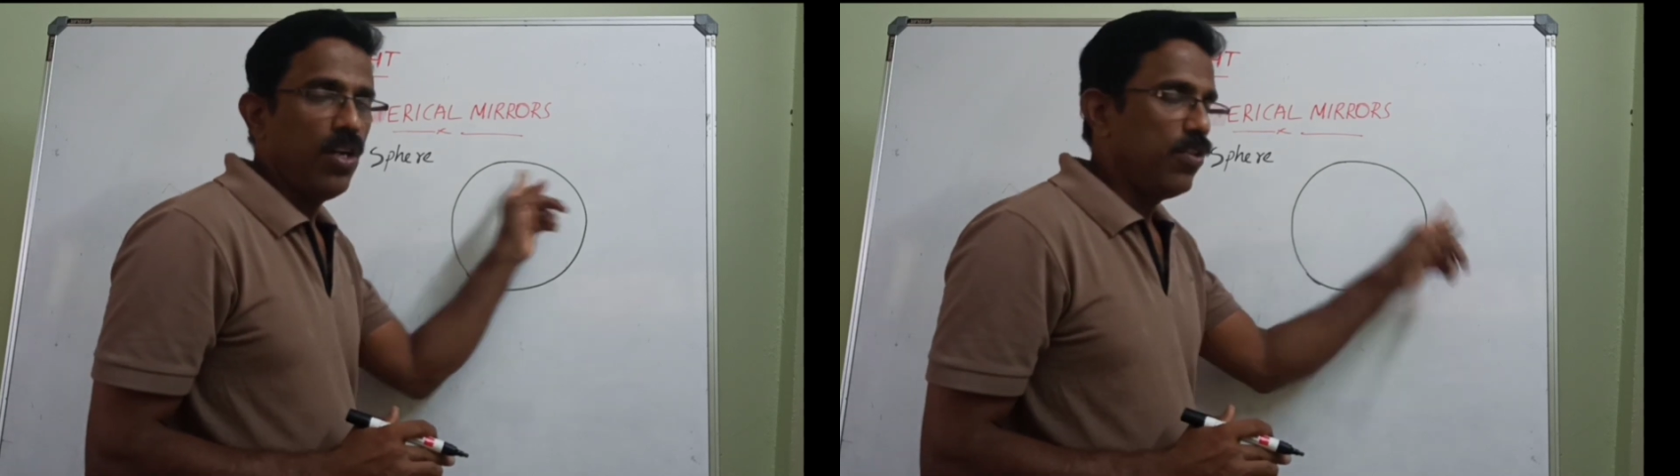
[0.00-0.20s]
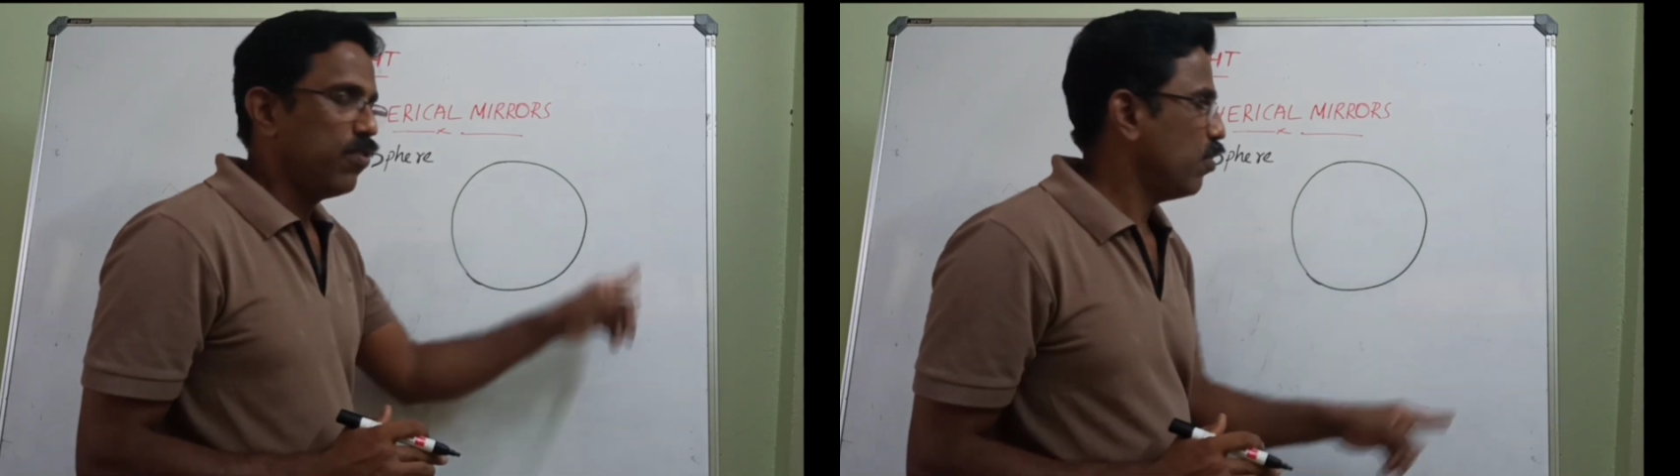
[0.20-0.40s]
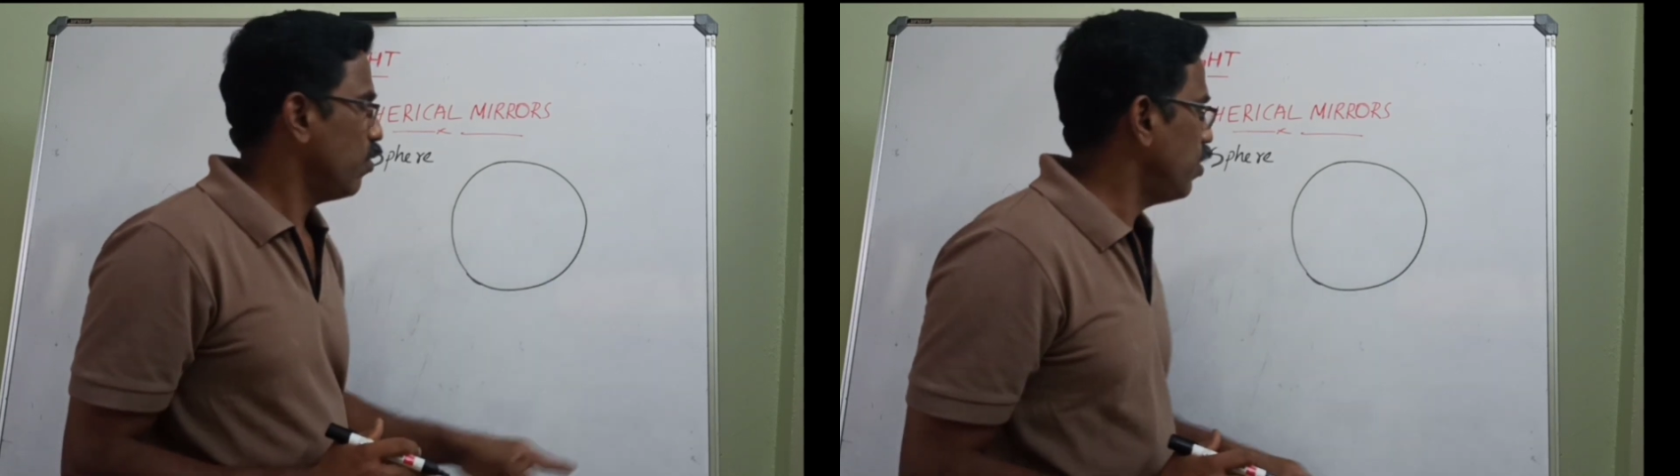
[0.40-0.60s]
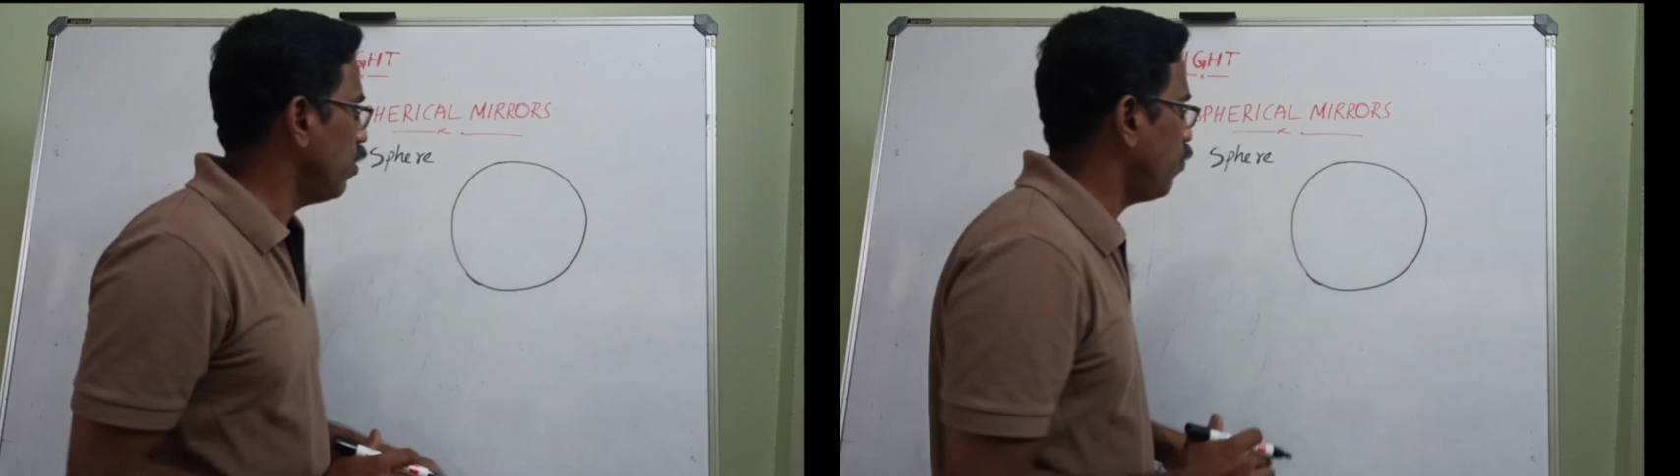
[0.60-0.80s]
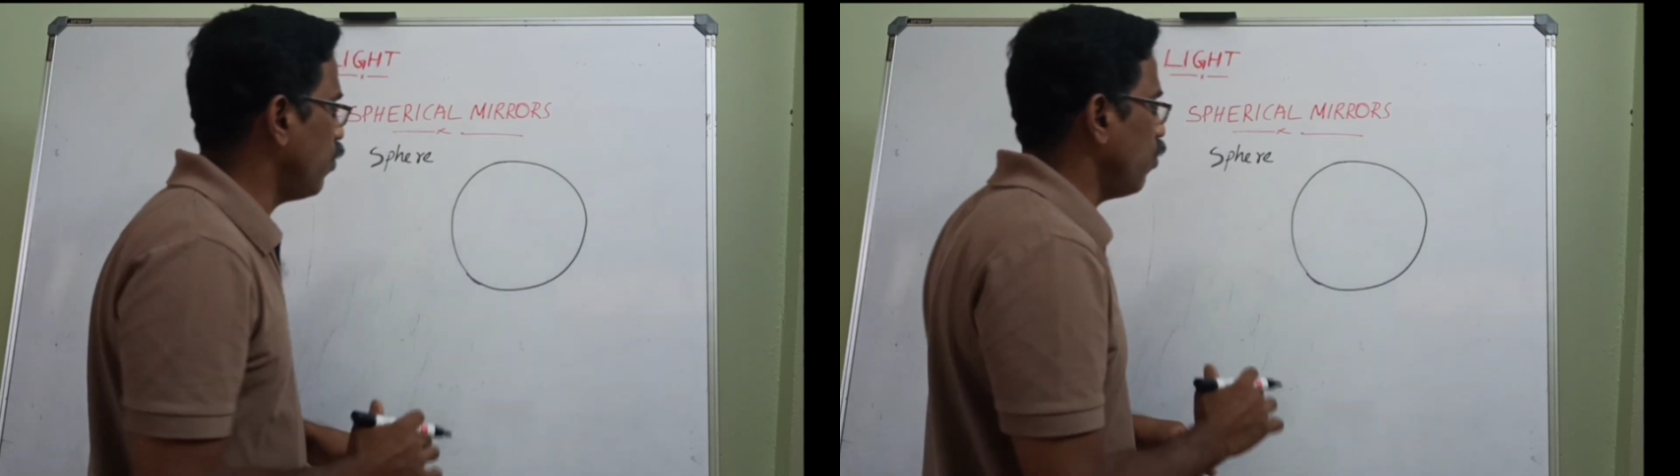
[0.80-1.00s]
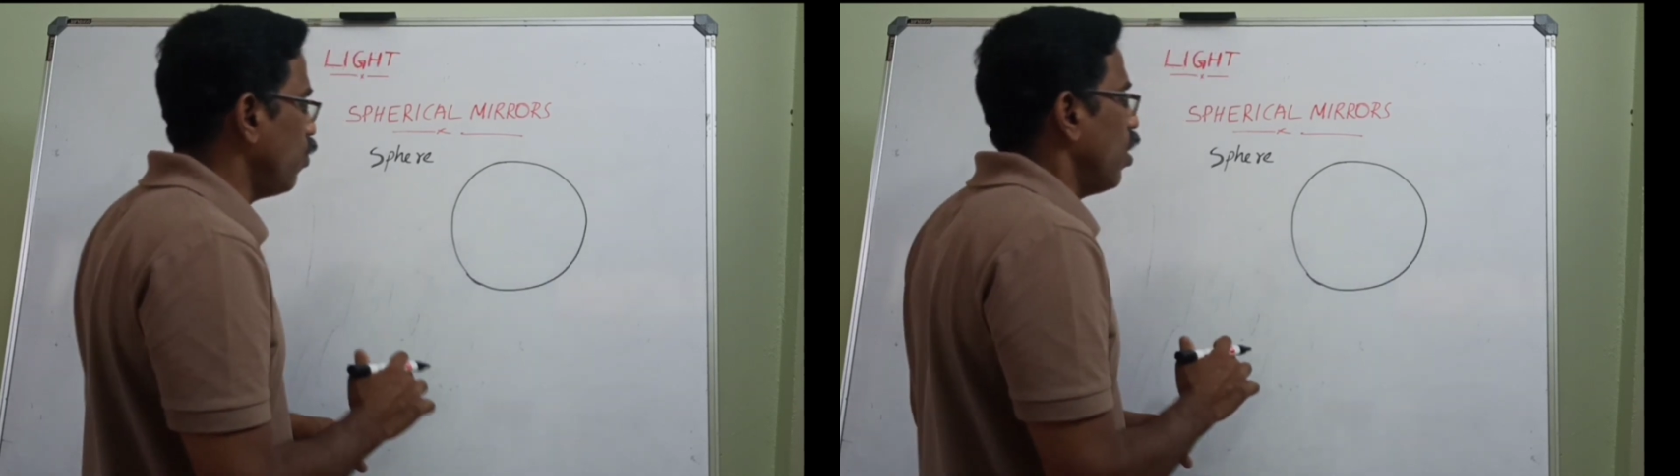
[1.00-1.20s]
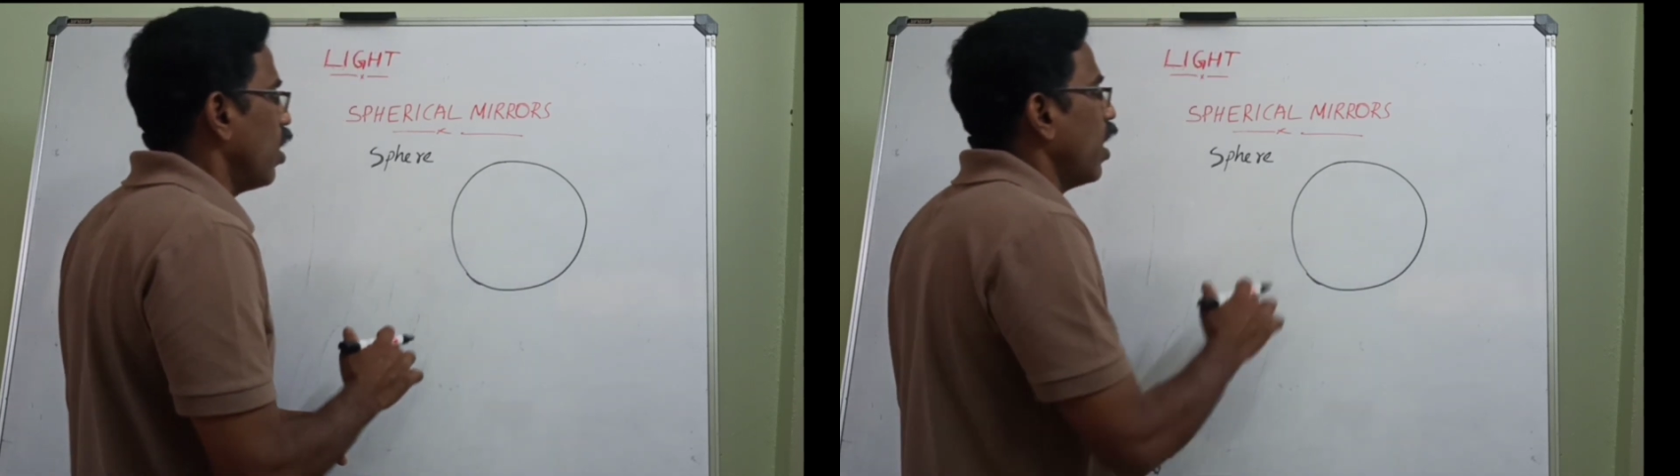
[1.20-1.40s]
So if you